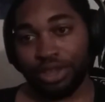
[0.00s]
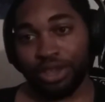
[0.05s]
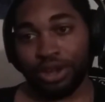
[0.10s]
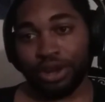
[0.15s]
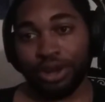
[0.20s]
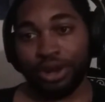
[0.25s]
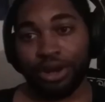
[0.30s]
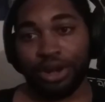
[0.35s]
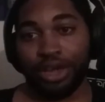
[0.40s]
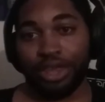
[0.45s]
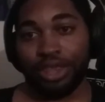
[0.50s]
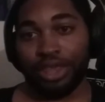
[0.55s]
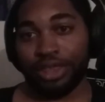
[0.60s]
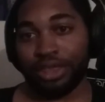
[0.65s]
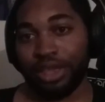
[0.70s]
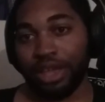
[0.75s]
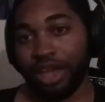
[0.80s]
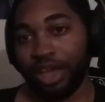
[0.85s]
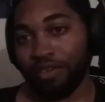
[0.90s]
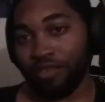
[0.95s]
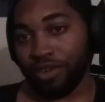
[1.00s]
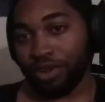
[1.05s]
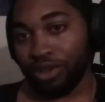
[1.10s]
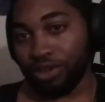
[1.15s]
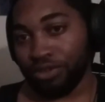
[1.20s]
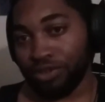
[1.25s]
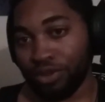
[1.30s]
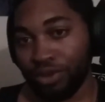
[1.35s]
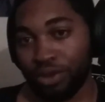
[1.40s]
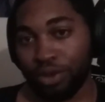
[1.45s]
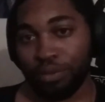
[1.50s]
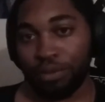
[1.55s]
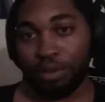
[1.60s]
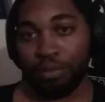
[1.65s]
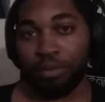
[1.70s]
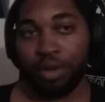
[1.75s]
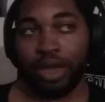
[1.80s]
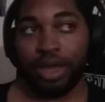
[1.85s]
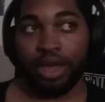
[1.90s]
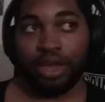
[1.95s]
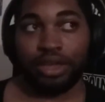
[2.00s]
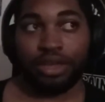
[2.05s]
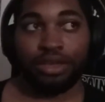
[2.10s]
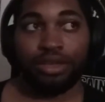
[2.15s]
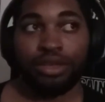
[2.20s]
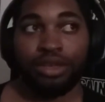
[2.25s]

here and then have it also on my back.